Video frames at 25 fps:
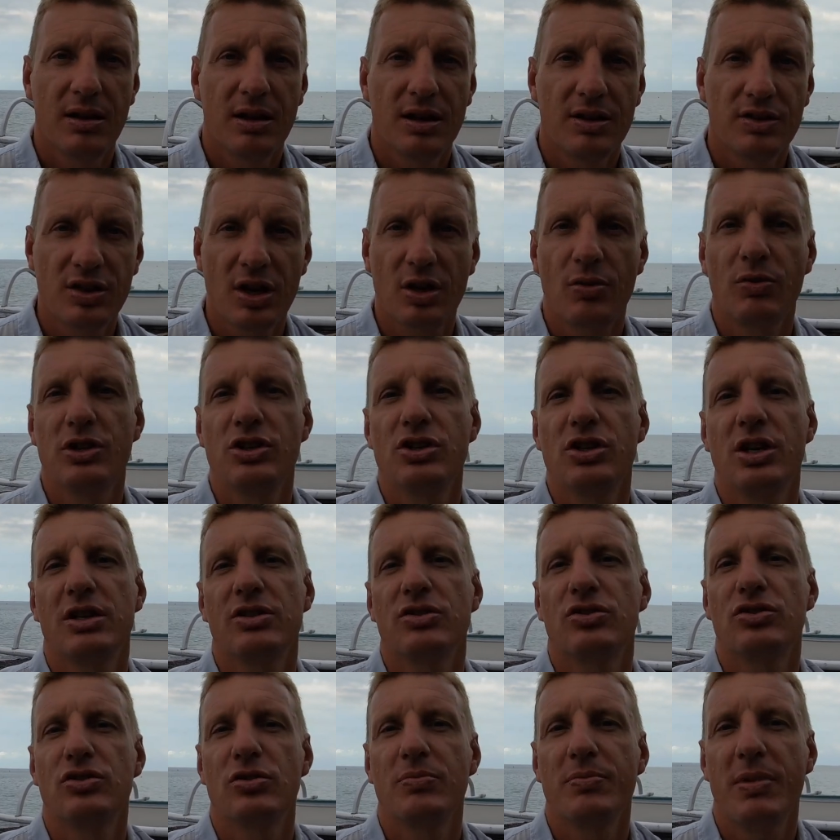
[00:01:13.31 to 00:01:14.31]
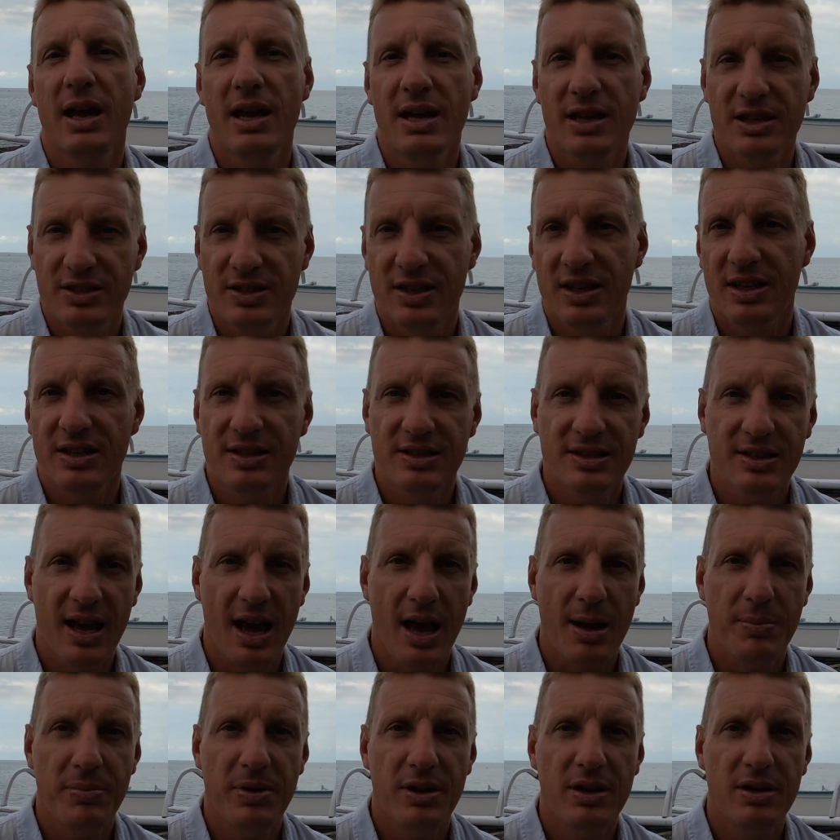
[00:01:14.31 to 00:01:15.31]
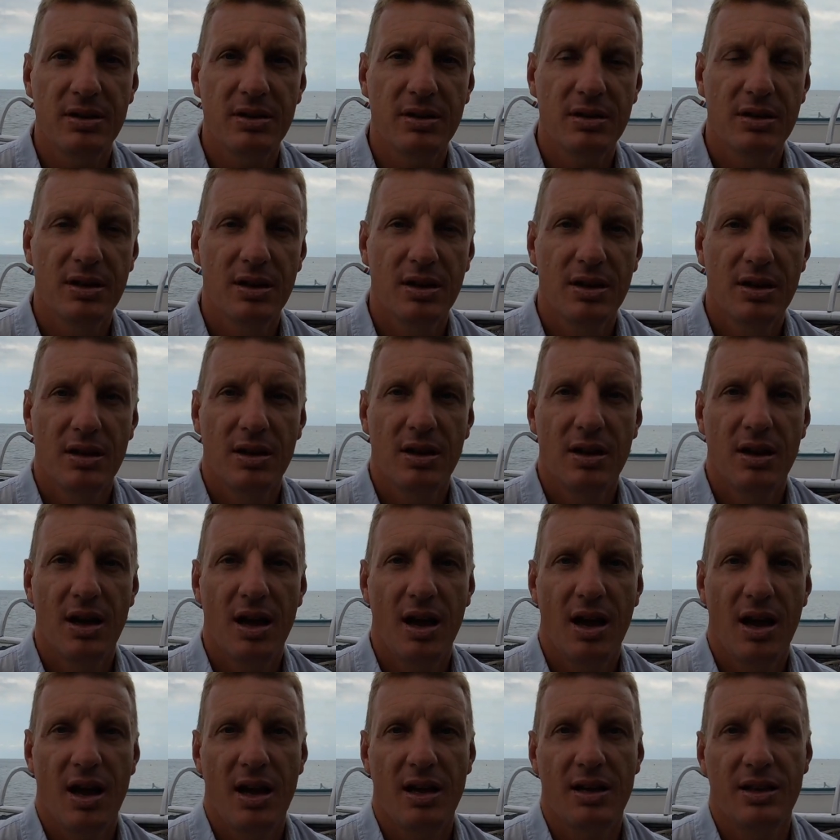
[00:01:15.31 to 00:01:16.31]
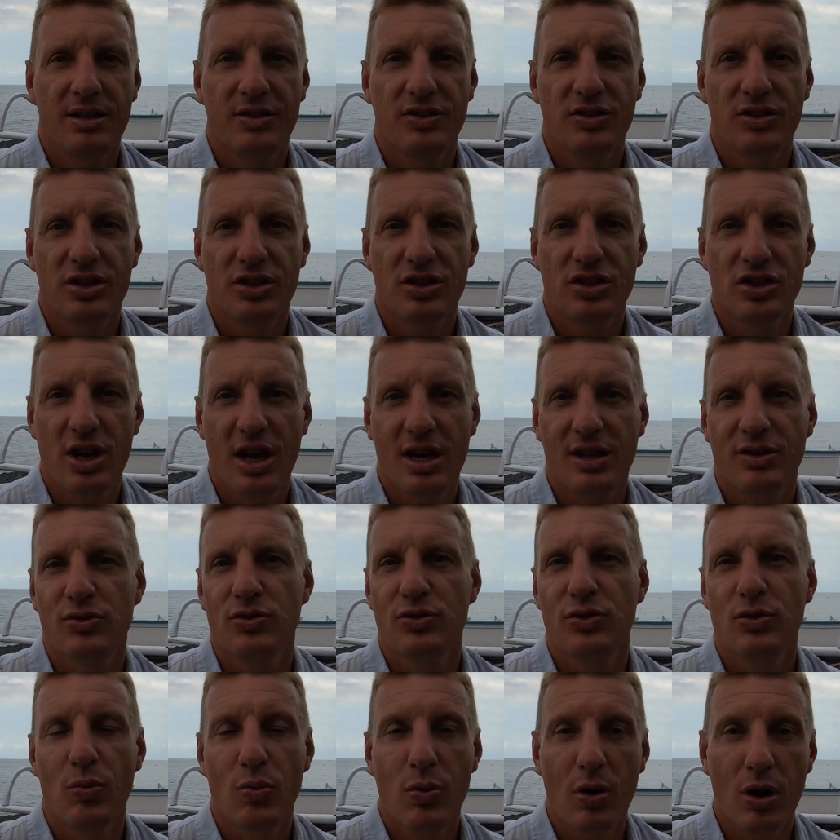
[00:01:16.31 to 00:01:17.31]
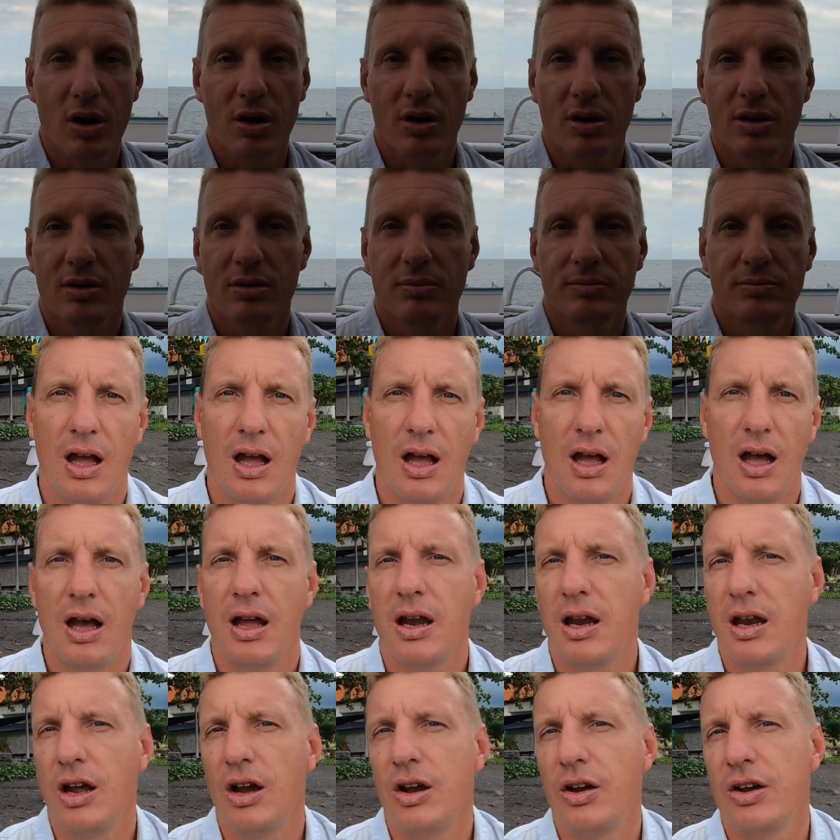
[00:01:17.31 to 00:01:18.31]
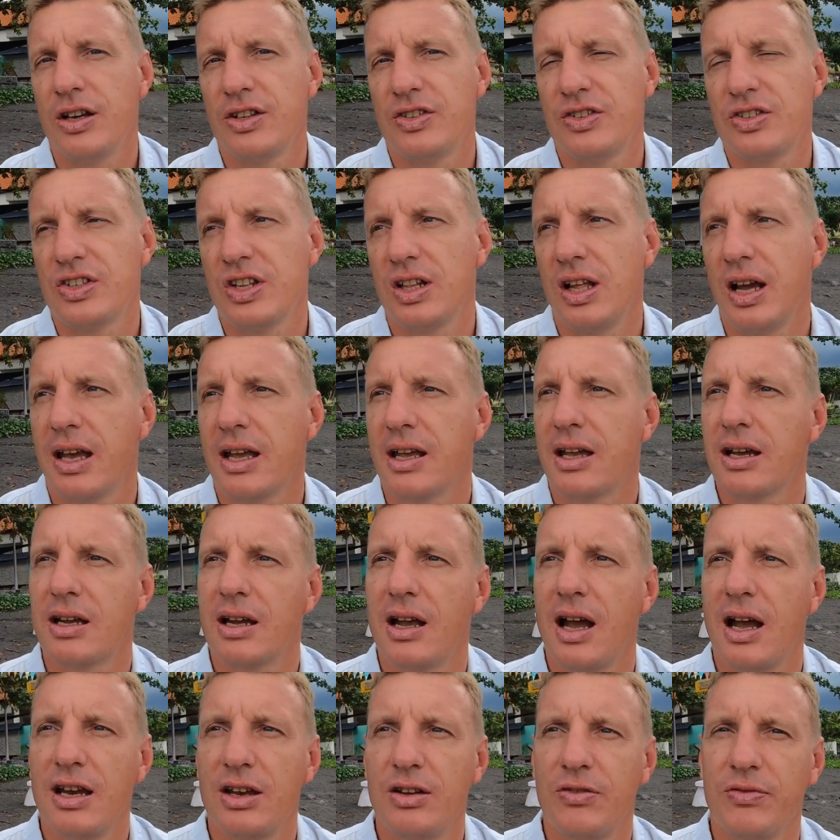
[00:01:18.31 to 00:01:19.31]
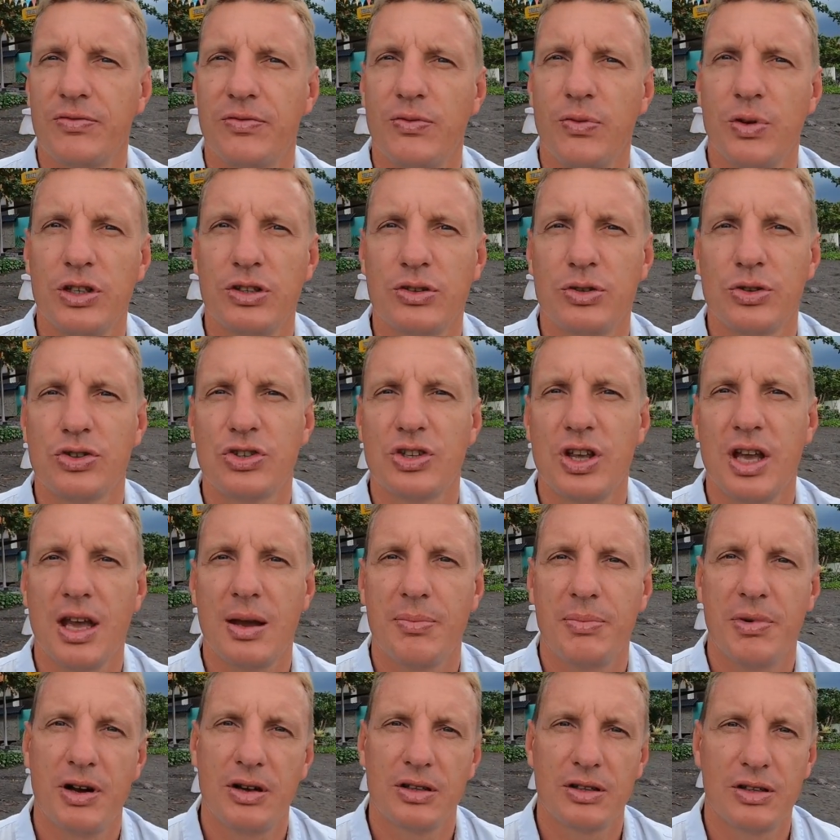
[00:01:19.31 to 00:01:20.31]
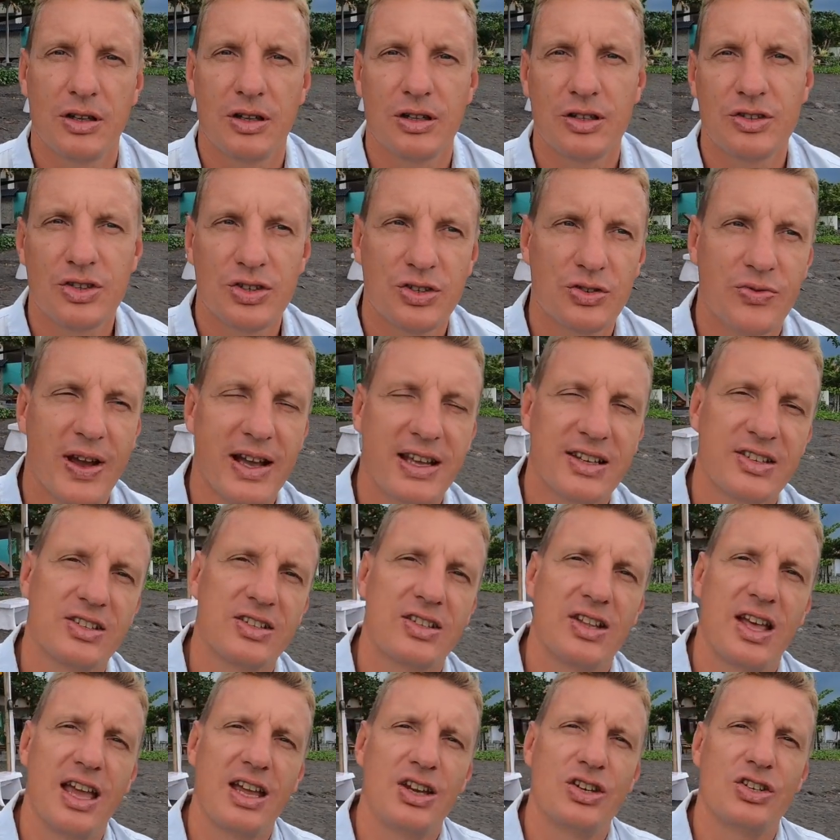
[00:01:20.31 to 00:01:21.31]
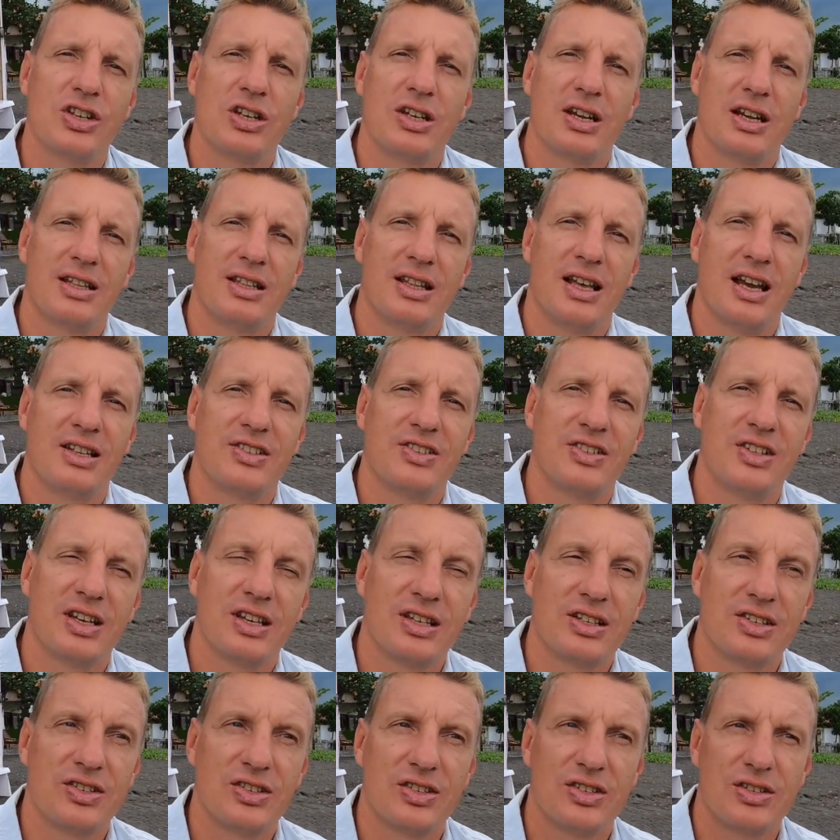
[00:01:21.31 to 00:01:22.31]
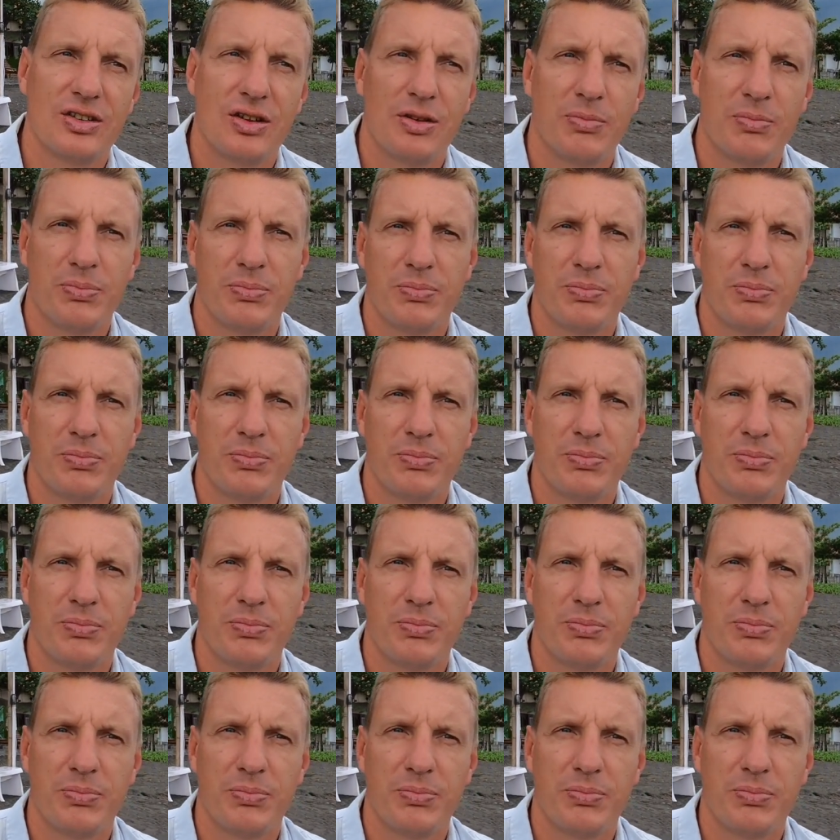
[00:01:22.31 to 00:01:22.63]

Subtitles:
It's our chance to make things happen, and it's a chance to work. I don't know, it's like a kind of what to say about all this vaccination and that things.